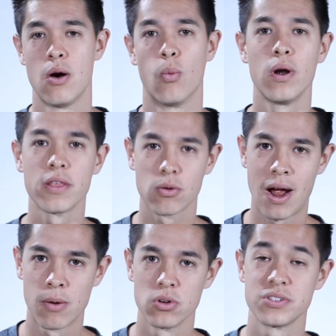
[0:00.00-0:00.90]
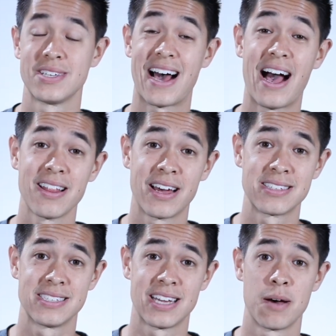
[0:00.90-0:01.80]
One of the ground rules that I
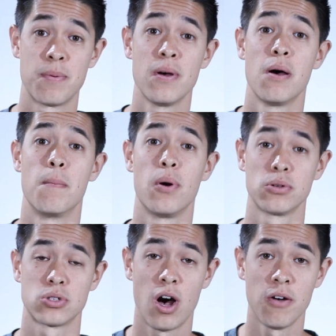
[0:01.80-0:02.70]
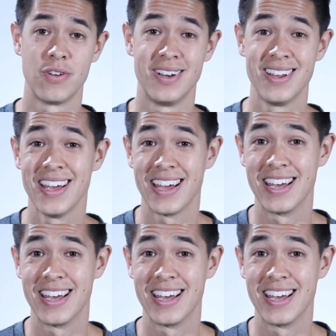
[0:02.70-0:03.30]
like to set up most often